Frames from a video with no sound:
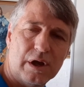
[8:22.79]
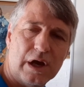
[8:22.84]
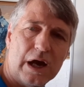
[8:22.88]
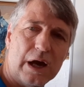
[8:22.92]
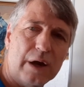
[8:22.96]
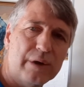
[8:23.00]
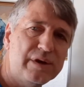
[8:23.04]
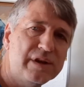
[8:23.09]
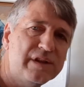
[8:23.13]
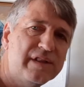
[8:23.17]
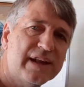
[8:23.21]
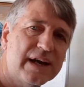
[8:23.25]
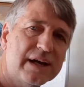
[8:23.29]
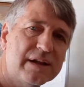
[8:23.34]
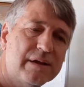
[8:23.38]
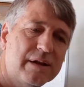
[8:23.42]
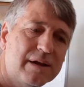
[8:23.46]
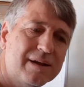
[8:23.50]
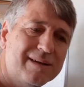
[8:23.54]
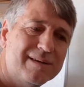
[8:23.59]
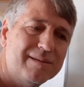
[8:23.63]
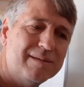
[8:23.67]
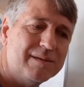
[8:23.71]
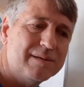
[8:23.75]
Now, how did that
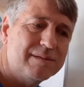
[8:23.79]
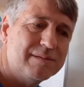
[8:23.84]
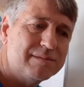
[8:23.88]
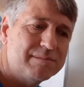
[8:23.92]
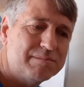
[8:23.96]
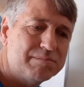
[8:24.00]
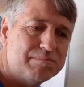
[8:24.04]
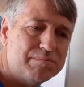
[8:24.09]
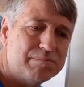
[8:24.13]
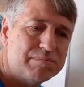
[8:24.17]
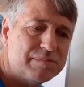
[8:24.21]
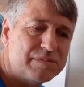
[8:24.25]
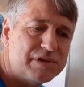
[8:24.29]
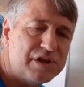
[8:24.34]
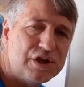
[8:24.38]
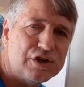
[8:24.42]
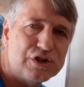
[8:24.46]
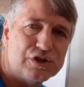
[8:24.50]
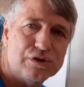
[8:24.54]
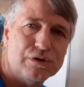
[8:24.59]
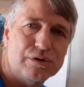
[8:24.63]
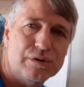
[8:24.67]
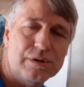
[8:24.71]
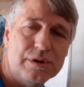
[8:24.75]

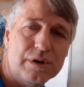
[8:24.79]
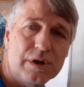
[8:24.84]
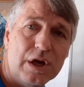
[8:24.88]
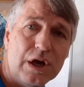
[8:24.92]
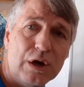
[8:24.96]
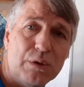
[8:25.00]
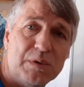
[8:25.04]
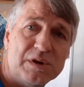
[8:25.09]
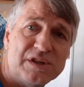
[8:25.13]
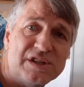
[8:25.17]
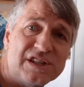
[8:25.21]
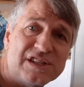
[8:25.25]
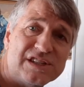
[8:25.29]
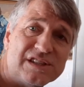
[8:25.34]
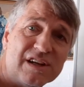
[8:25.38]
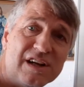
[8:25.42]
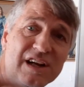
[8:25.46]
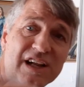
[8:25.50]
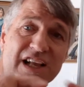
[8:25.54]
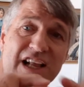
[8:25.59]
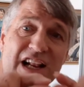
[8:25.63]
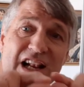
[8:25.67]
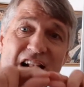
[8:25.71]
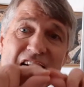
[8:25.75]
tissue, which is
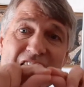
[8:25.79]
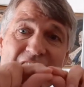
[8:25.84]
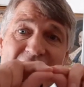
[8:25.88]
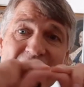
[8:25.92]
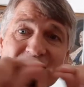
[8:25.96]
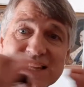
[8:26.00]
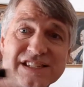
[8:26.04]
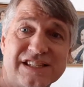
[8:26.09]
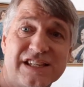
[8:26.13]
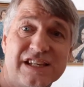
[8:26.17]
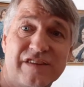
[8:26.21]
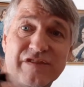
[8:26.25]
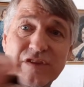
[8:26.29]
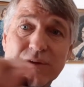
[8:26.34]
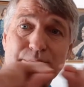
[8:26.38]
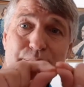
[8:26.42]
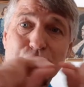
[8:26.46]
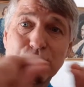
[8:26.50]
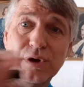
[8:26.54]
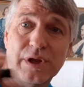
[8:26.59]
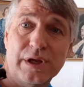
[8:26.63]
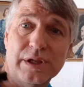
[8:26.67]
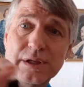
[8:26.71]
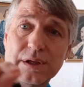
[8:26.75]
still elastic, they
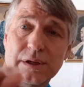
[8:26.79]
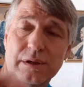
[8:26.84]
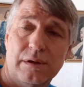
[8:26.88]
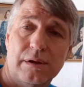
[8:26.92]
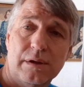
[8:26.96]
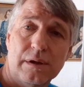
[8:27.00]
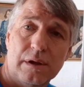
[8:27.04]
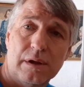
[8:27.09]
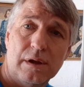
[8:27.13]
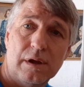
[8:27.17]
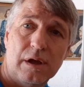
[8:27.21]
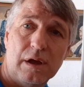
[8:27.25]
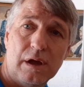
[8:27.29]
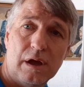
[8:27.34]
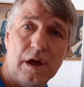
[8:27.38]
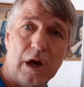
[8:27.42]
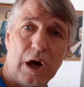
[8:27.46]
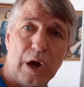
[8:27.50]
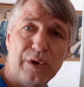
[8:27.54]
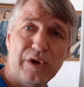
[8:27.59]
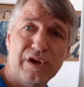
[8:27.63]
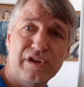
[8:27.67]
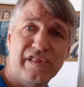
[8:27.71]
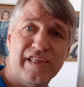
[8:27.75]
pull it,
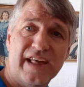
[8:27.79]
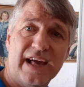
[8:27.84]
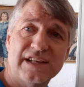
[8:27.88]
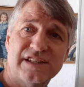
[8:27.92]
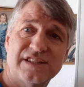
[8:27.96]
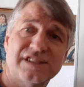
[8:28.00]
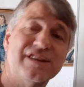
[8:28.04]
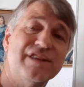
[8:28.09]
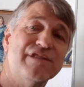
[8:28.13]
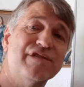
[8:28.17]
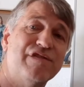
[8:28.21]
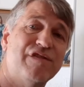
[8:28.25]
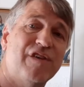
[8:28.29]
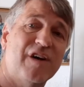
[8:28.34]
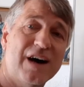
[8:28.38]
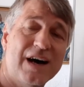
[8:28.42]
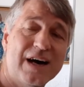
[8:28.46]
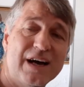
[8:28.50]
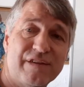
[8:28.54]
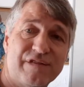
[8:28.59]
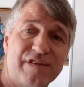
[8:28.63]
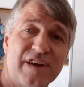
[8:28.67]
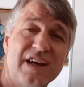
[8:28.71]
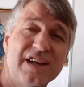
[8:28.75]
how did that
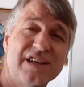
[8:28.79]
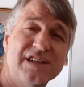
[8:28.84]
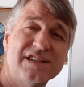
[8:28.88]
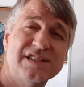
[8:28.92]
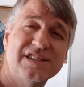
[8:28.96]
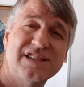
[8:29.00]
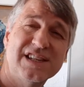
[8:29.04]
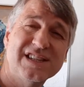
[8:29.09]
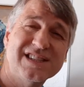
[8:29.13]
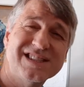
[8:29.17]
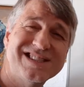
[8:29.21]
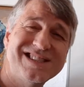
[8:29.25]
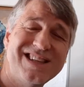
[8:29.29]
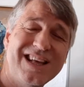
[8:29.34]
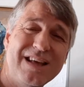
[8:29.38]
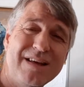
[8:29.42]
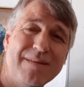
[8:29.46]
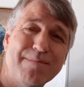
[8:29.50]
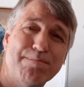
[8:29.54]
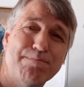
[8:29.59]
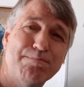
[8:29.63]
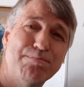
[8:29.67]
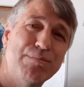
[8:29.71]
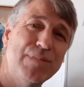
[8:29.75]
survive
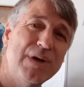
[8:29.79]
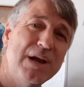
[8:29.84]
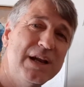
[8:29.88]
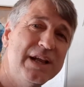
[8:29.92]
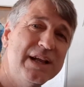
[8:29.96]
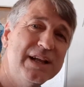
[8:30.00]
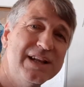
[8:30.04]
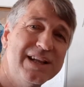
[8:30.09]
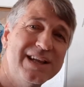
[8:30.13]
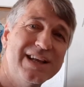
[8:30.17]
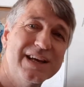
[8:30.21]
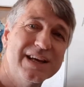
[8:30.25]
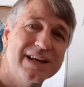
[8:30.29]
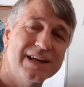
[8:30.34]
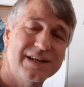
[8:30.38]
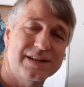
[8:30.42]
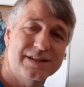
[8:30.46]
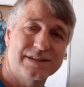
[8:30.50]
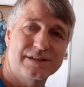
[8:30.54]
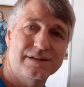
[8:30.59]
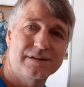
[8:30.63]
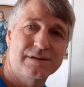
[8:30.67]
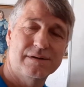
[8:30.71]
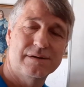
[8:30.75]
60 million
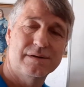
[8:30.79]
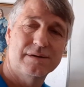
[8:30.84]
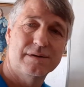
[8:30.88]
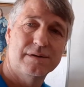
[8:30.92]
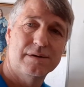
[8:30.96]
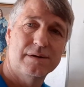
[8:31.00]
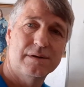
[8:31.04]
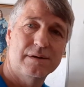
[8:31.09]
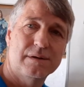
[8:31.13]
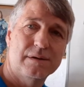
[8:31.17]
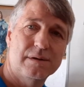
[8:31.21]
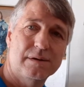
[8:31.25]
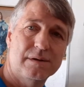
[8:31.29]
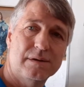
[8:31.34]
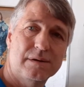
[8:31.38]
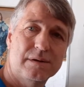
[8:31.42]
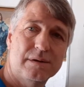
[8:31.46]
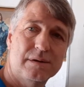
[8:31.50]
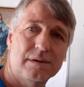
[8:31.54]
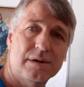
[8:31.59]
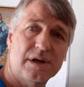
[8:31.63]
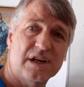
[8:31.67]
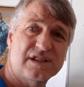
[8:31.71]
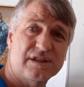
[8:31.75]
years
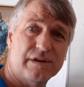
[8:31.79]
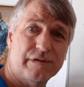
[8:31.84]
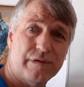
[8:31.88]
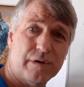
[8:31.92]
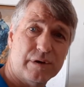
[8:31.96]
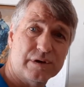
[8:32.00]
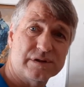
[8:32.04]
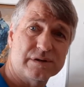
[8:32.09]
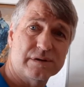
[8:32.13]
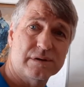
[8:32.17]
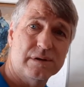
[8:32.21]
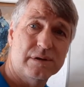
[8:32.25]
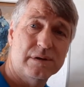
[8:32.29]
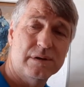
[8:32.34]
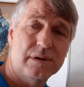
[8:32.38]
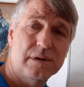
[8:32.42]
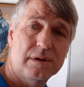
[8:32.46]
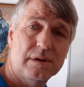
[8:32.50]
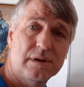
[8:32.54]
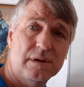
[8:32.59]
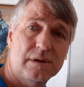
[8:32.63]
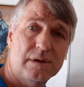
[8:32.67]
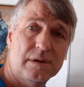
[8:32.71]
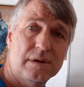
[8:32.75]
as a fossil?
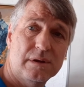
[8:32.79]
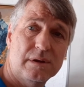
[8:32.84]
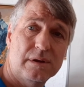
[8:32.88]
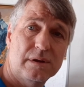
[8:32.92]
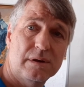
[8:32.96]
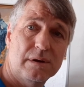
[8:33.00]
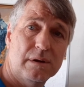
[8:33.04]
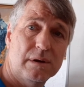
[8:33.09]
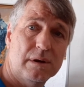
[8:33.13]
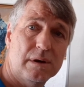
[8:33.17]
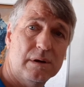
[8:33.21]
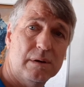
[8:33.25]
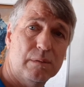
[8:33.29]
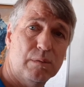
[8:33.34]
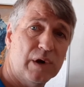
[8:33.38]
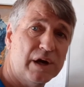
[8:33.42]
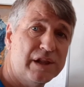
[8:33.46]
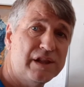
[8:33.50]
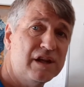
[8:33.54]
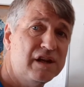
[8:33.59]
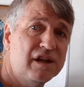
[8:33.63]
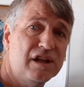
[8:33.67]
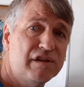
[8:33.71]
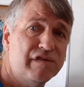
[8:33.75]

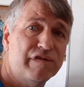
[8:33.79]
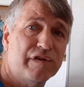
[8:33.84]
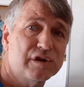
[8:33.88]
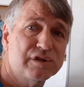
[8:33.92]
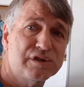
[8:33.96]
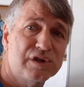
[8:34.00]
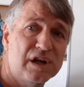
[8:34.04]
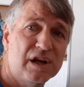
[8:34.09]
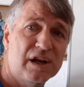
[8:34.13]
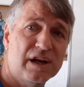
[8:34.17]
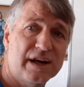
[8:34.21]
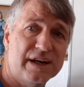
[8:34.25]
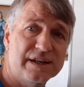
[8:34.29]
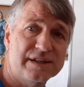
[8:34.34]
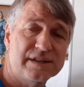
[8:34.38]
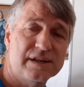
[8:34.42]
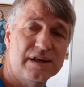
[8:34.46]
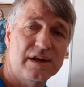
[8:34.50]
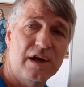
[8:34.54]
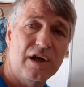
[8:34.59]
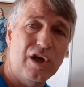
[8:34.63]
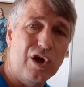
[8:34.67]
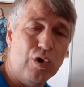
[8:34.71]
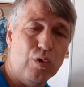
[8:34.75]
Why did it
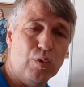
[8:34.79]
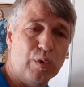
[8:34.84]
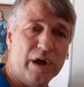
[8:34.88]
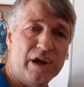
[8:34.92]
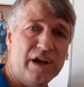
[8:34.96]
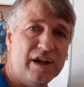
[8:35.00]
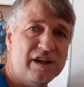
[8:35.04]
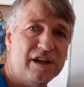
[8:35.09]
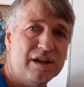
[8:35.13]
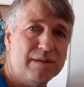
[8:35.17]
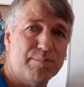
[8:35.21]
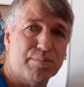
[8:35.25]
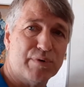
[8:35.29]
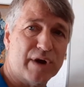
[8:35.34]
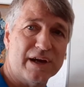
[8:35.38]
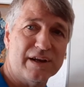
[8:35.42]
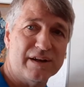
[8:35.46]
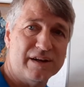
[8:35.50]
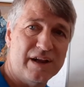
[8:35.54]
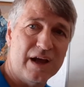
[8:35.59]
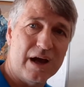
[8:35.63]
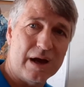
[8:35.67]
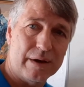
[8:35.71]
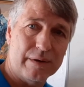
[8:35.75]
fossilize? Why did it
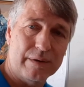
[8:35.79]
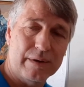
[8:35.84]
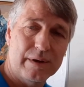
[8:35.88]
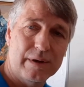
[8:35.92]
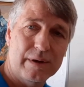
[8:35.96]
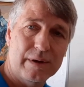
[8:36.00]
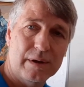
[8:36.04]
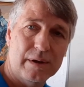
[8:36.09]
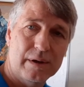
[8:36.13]
break down?